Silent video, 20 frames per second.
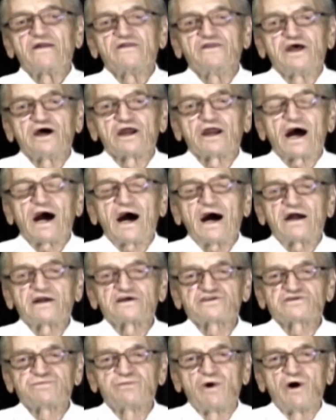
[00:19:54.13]
There are
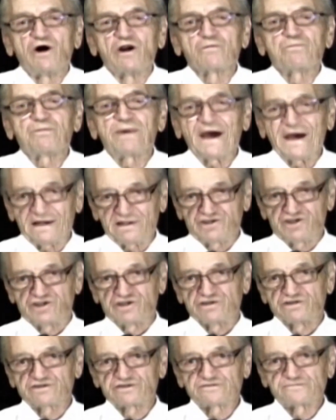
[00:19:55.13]
small
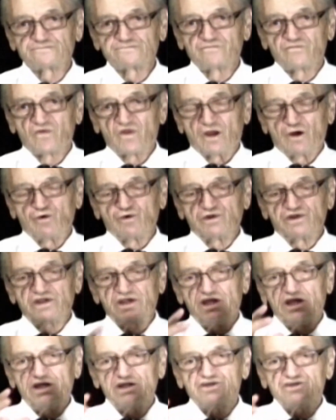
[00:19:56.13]
patches. With
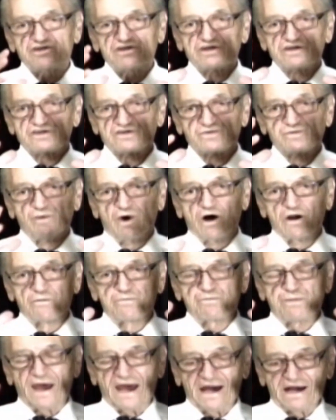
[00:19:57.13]
each small
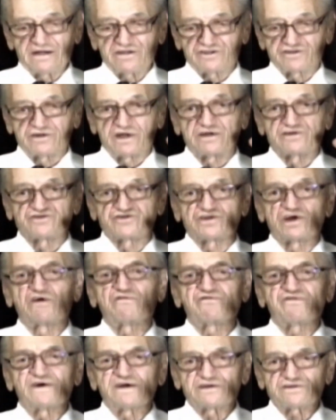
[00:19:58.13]
patch the
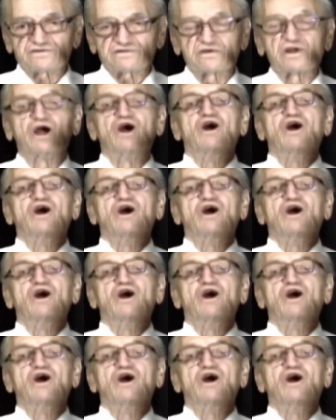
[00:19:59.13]
surface